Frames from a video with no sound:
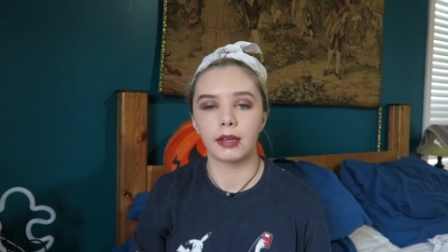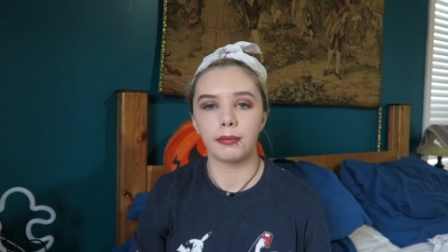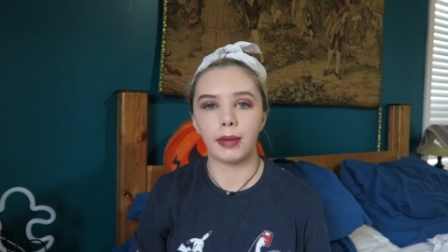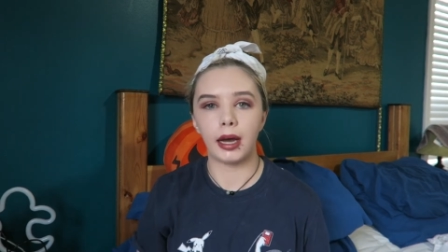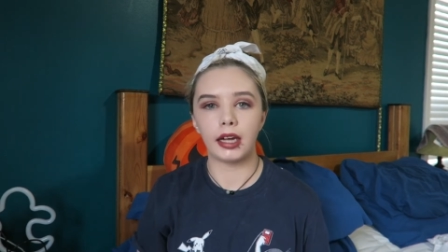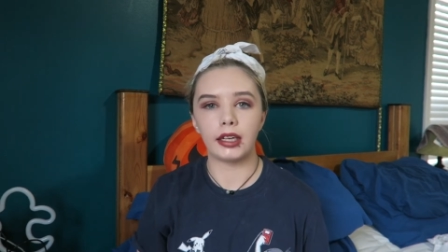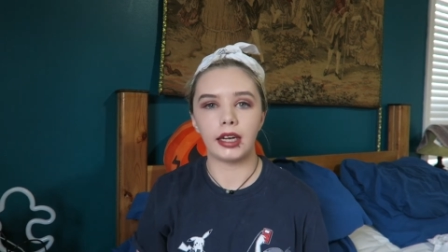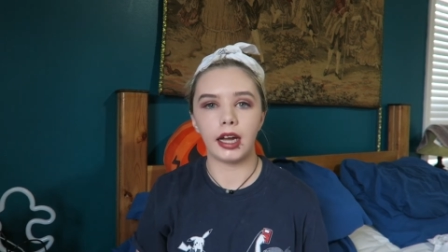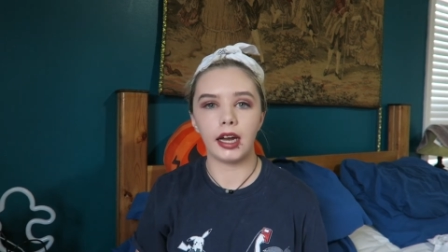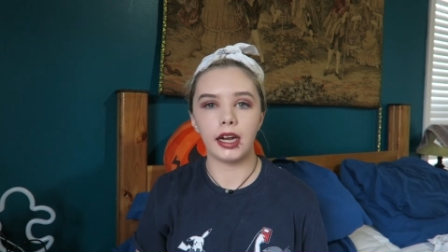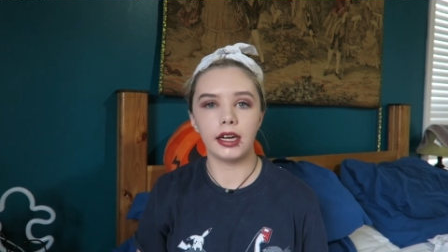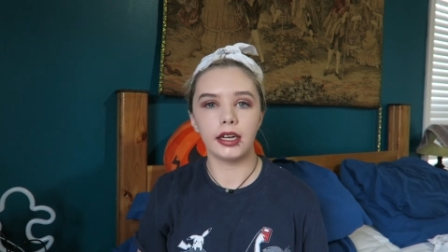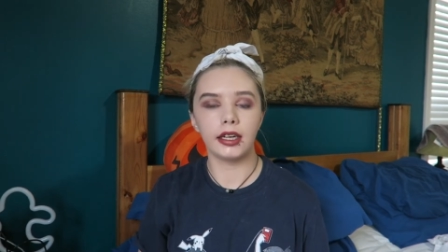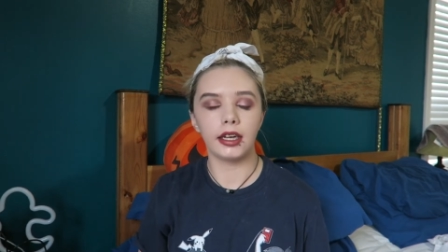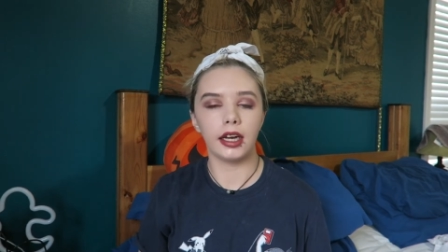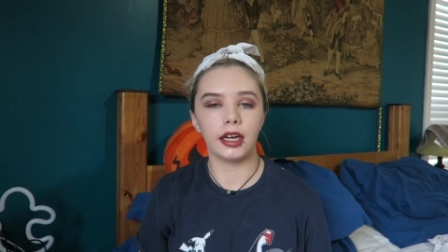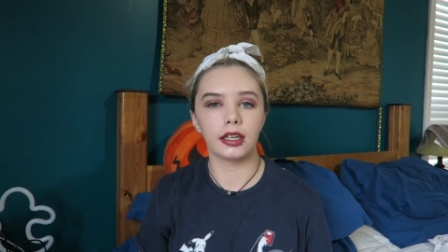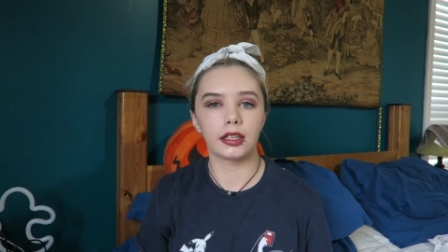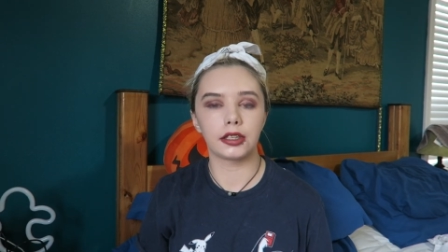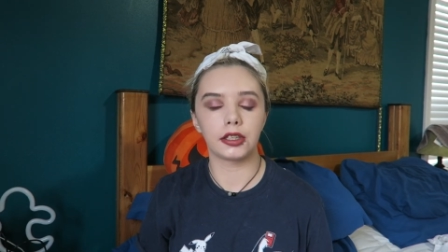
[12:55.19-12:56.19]
My dad
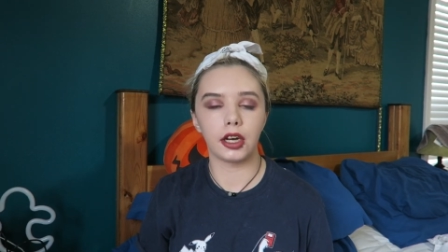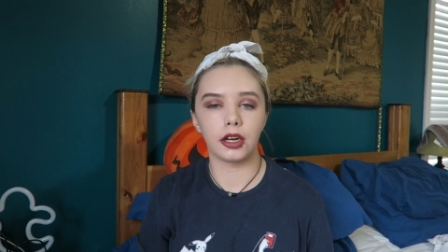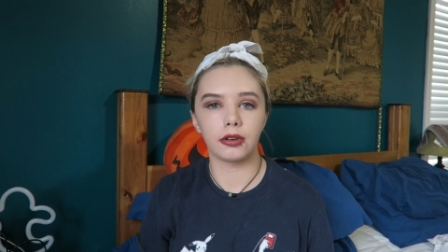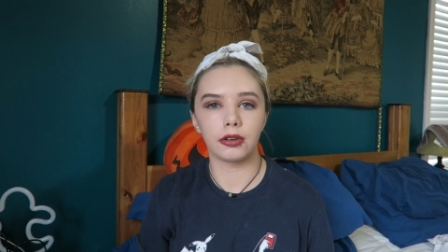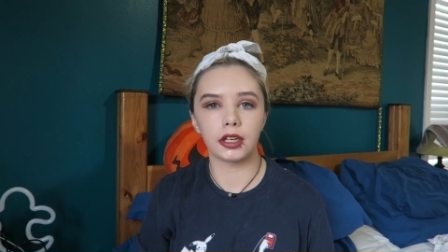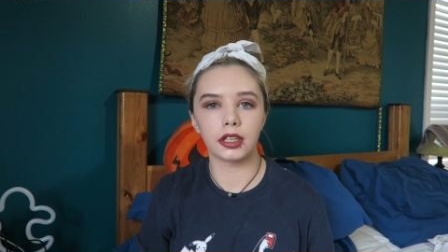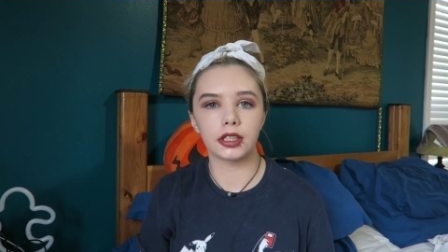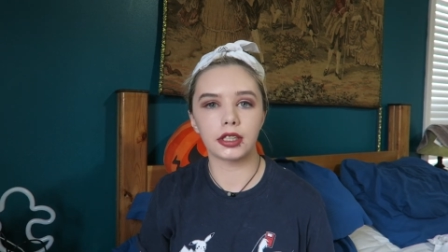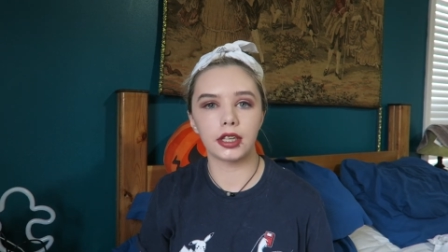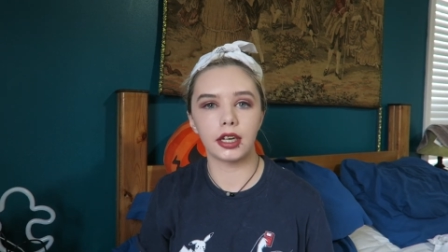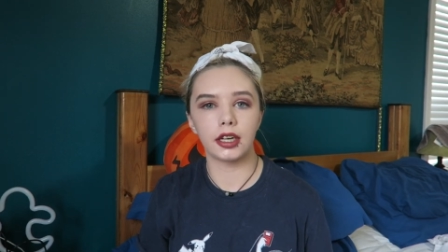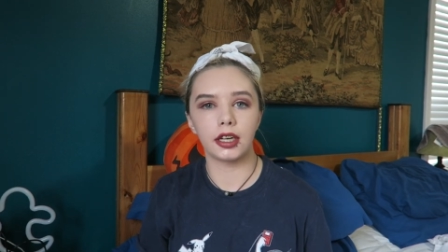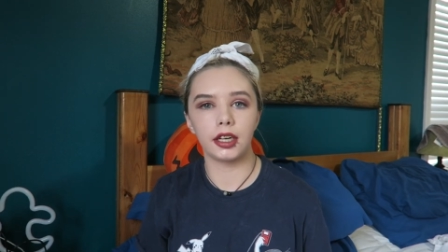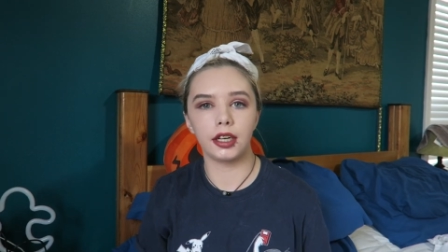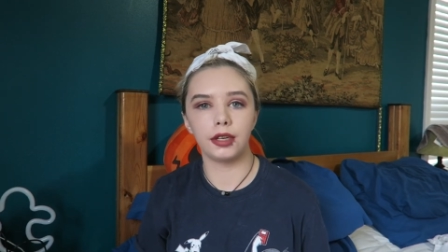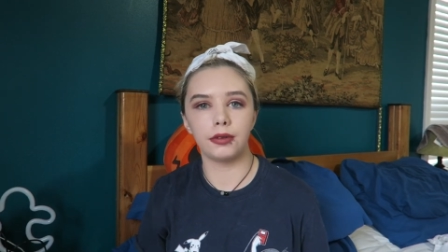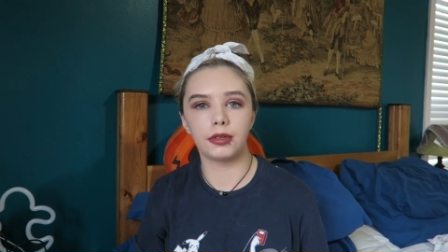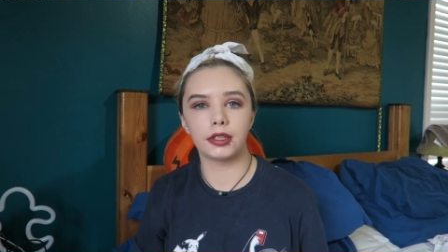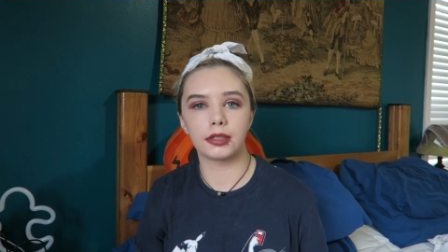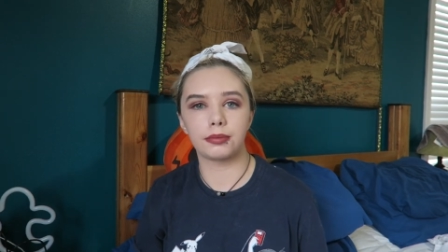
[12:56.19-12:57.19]
had noticed that
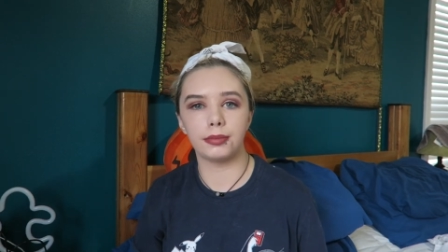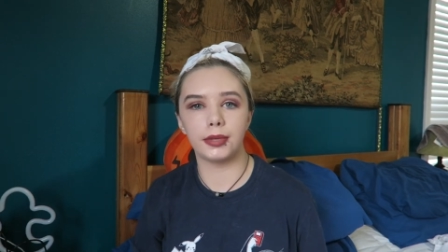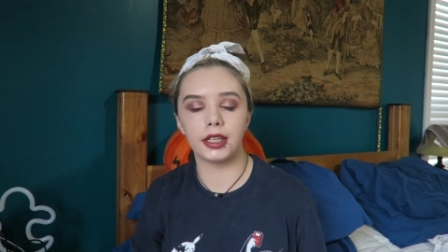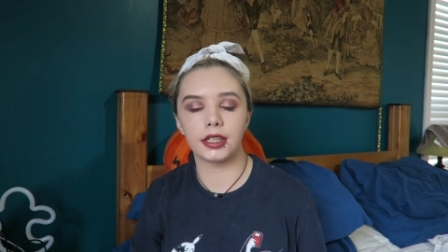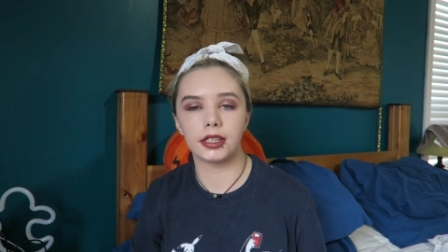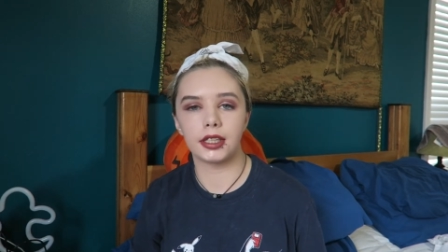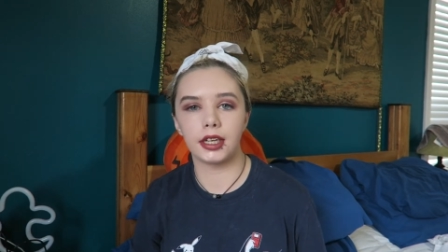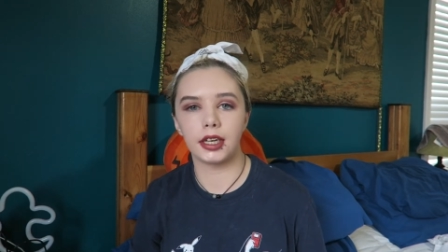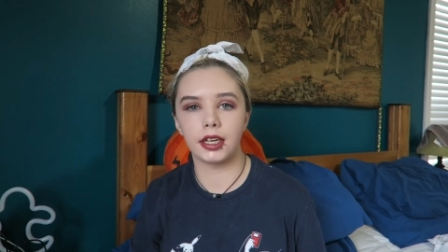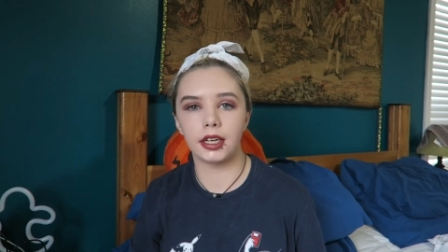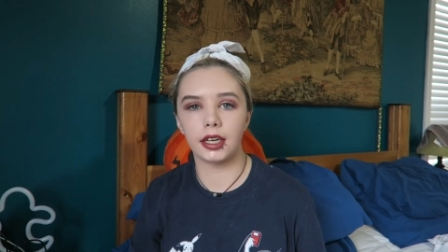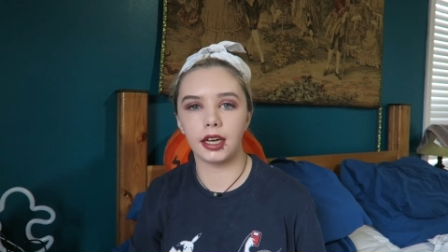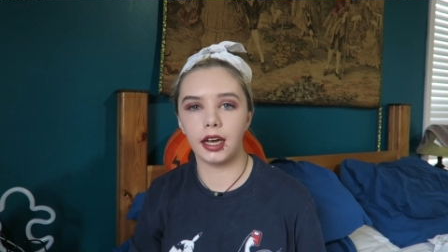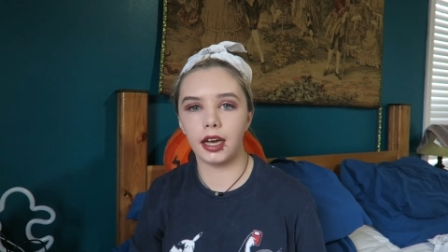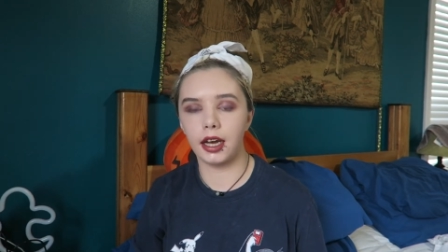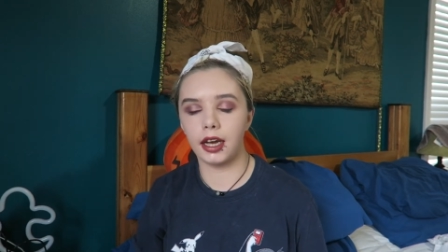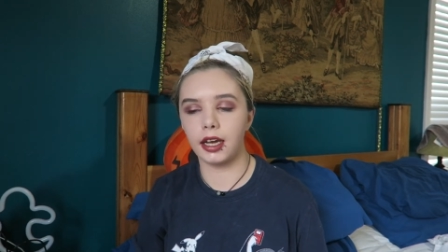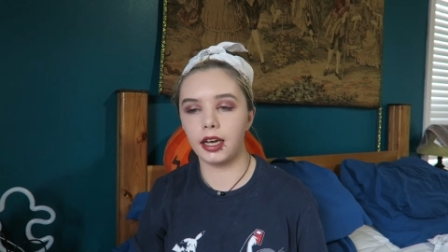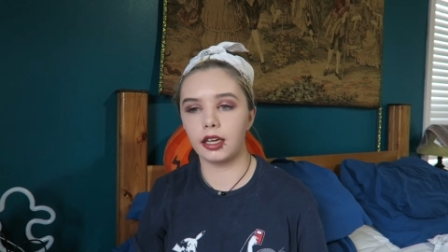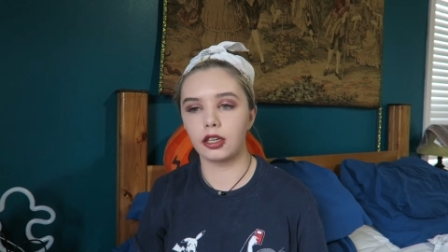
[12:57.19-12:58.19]
he was missing
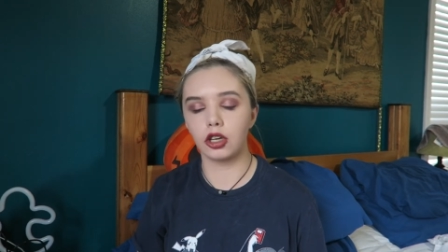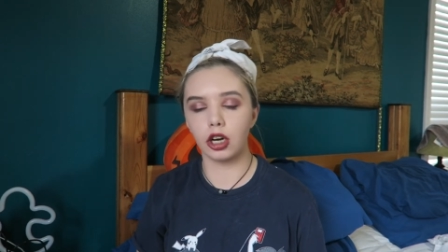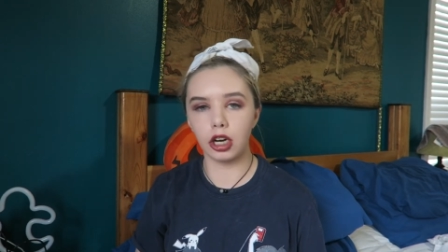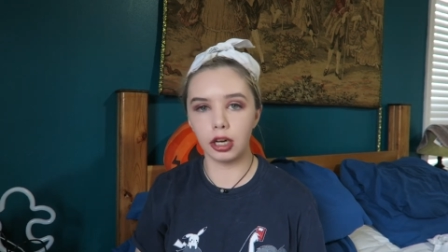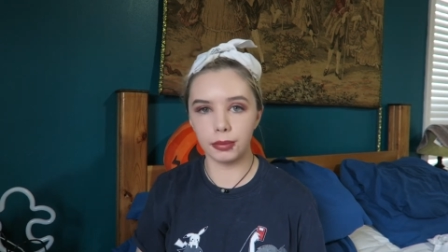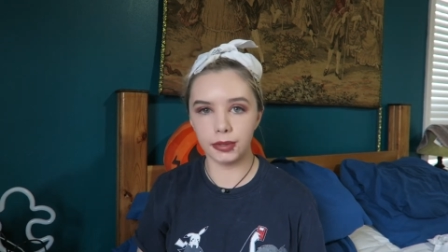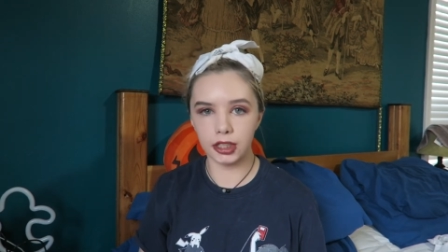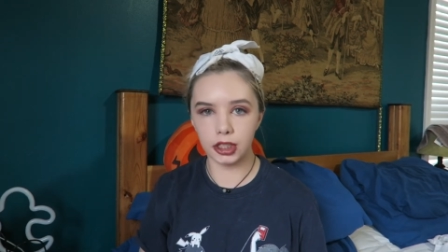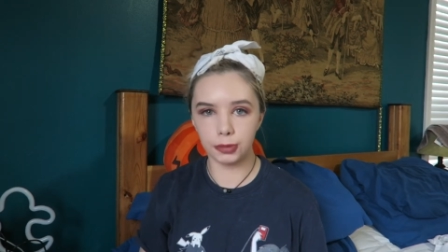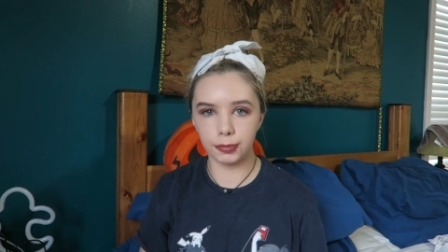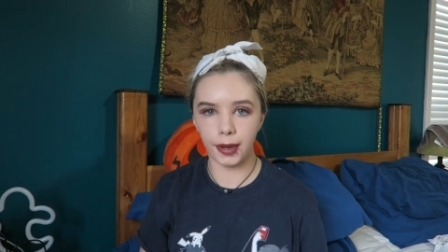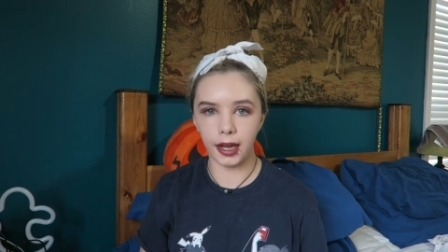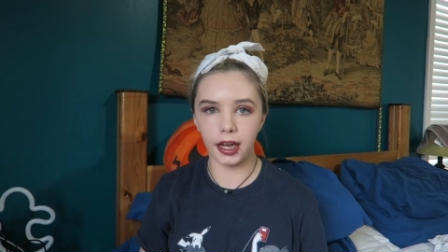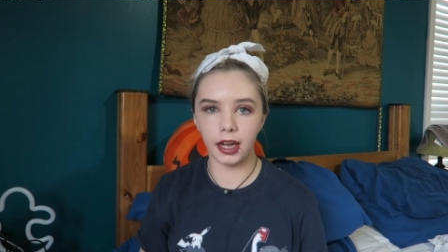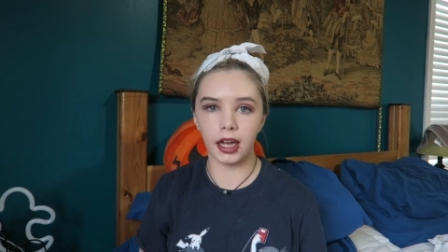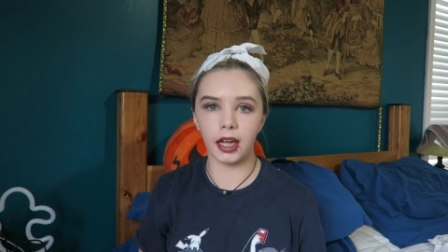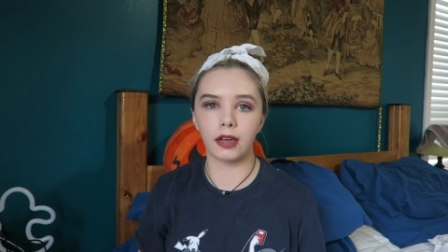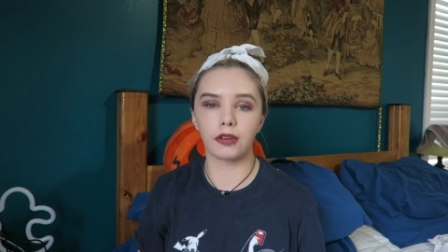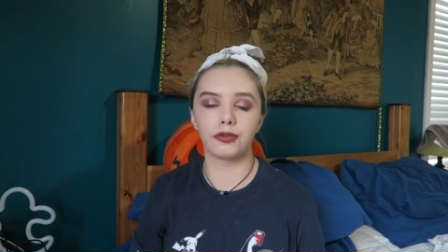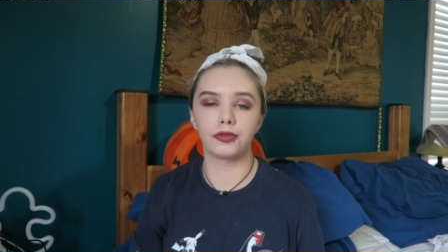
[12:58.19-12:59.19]
a garbage
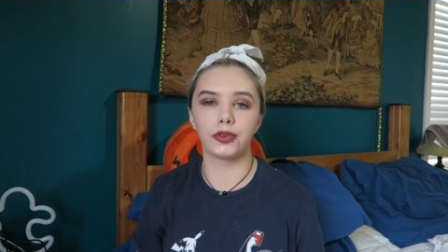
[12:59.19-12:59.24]
bag